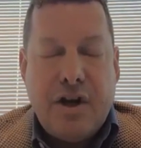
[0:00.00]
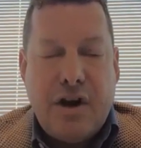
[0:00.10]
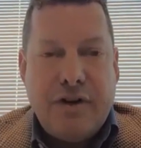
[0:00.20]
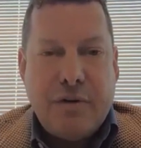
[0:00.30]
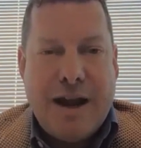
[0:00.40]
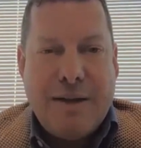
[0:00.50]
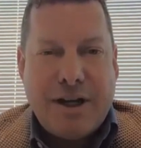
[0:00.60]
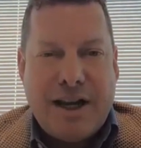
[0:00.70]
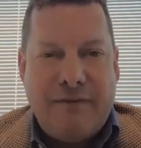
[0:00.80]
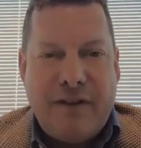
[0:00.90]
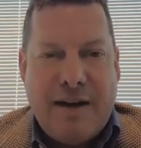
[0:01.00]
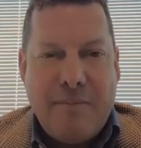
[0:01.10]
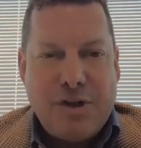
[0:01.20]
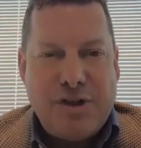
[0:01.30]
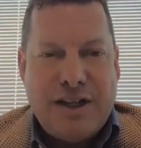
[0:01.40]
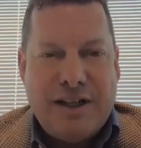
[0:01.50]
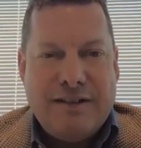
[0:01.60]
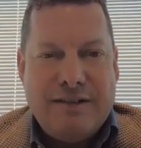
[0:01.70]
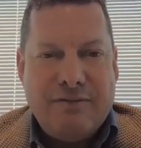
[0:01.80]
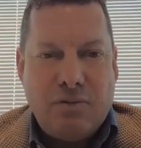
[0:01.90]
if you're able to get a 5%
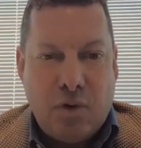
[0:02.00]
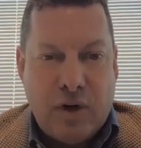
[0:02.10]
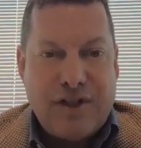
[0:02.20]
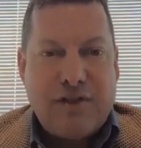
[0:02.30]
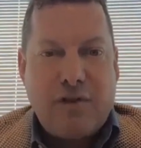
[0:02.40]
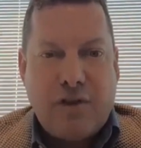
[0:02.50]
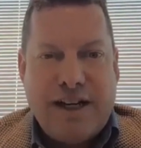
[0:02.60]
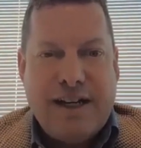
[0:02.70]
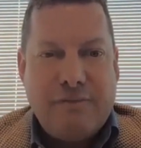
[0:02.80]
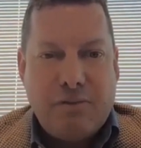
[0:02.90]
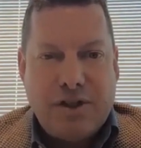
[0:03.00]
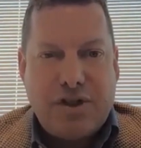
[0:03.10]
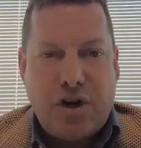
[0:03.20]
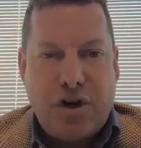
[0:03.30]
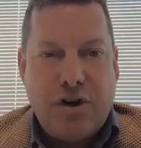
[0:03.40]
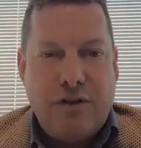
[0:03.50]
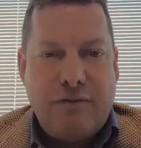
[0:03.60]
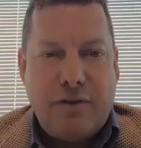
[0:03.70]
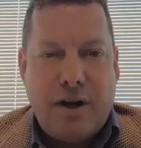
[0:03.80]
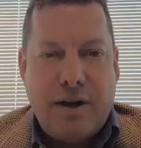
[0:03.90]
risk-free
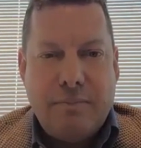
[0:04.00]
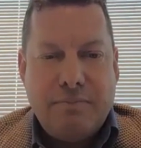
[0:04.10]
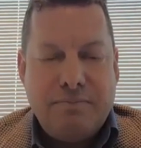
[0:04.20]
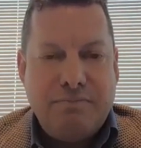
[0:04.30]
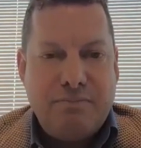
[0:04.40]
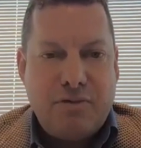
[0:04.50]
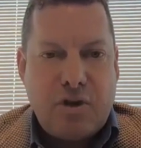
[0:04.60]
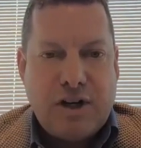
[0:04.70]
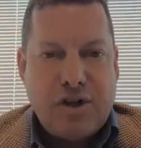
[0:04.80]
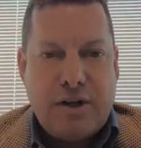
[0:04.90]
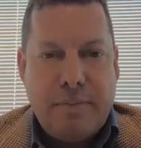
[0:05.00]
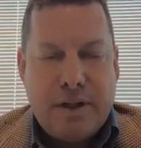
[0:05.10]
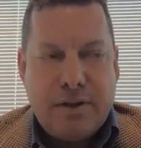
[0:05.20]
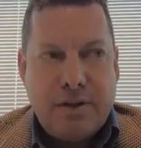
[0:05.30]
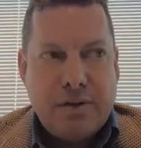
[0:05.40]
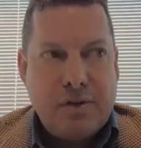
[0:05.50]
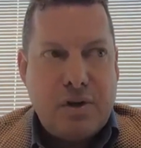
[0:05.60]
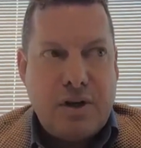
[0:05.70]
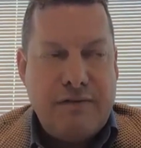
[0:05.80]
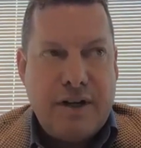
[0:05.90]
return from treasury bills
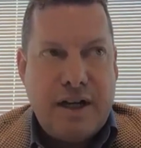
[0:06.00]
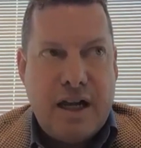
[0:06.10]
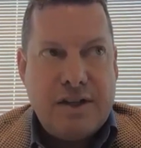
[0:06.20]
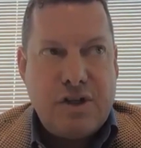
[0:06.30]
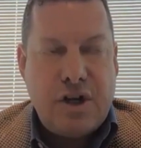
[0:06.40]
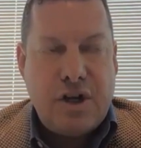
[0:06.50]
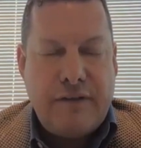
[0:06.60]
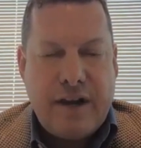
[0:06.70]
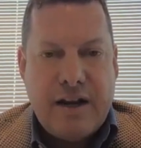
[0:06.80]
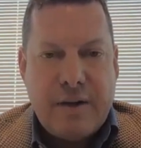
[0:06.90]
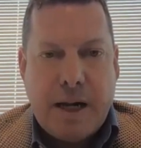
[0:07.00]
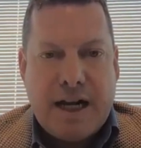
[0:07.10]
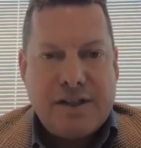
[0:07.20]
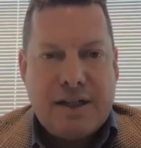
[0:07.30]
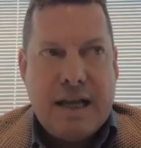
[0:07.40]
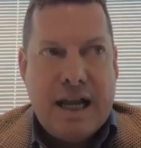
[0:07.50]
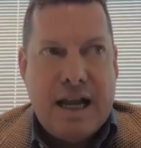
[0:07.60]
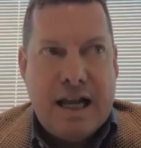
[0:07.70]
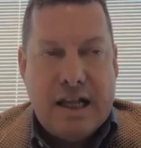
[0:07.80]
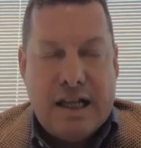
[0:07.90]
or even a certificate of deposit,
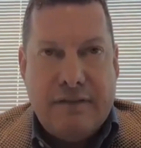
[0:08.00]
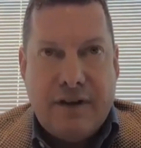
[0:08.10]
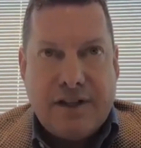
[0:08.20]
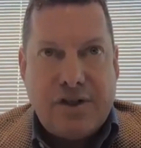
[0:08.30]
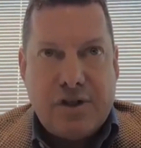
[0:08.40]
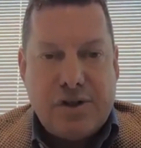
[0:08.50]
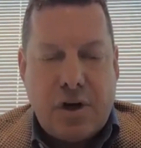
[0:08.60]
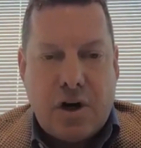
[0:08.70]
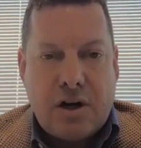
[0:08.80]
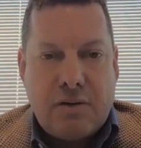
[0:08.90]
investors